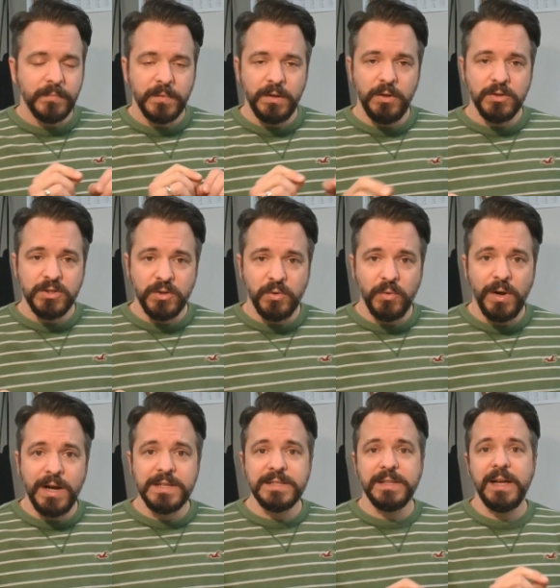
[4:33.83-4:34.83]
Use a
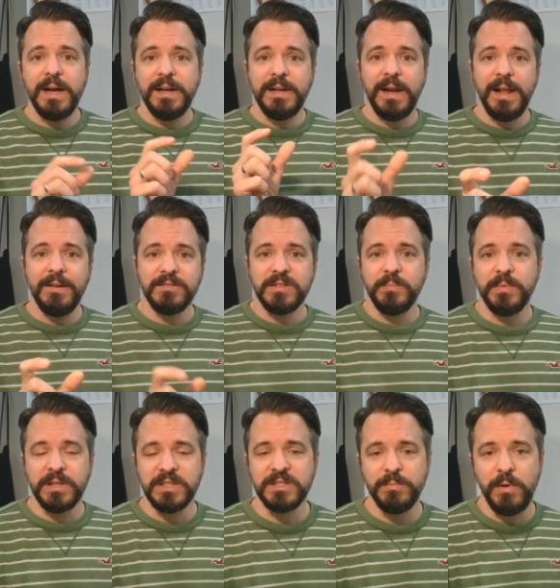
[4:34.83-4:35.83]
horizon line and have
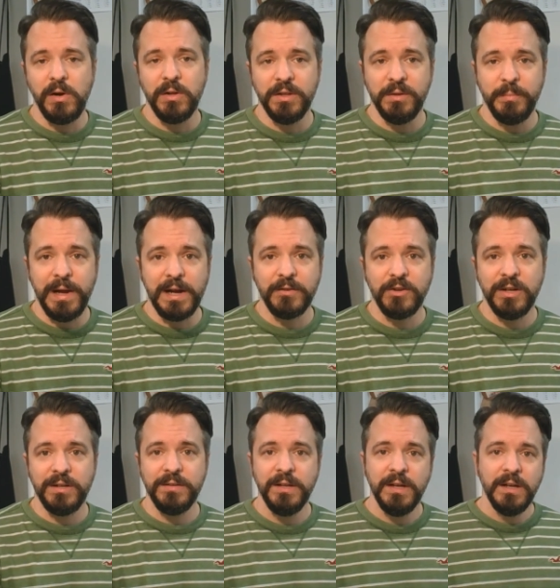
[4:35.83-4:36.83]
something small in the
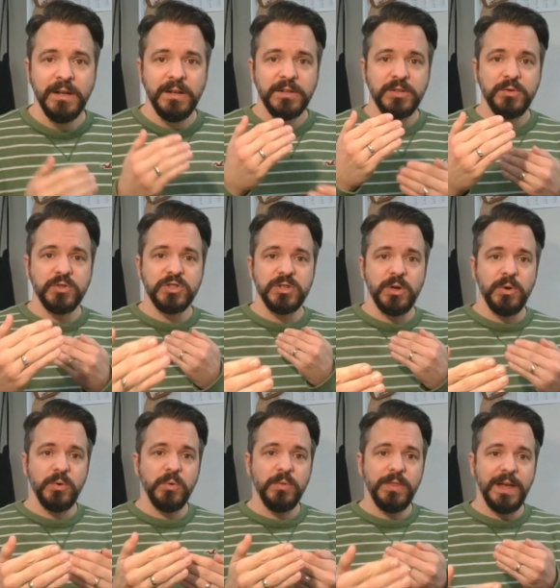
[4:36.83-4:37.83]
background to
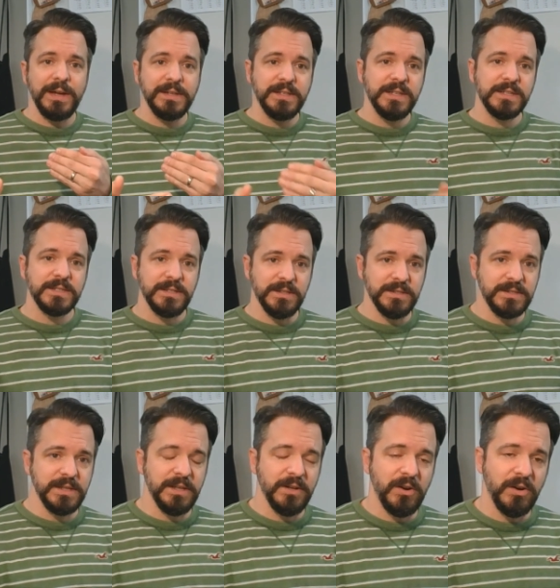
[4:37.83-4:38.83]
show that distance
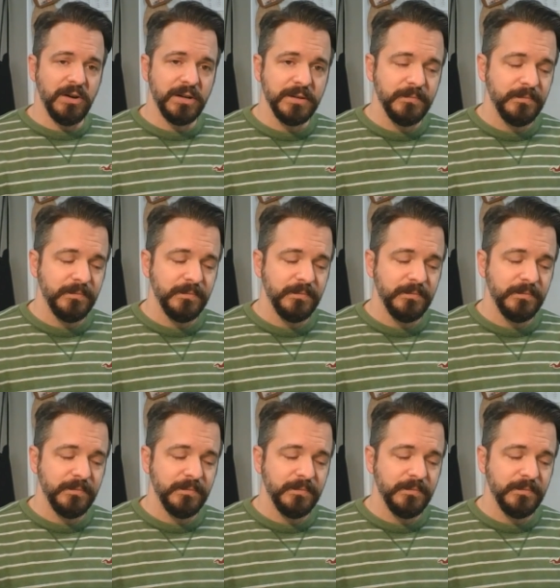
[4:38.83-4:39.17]
in art.